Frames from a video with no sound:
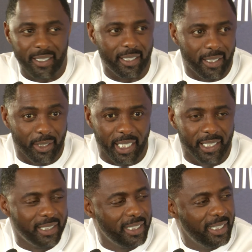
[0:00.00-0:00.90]
Uh, okay.
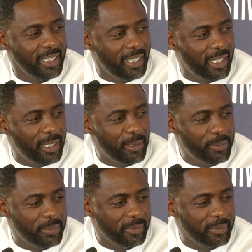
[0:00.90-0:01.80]
Um,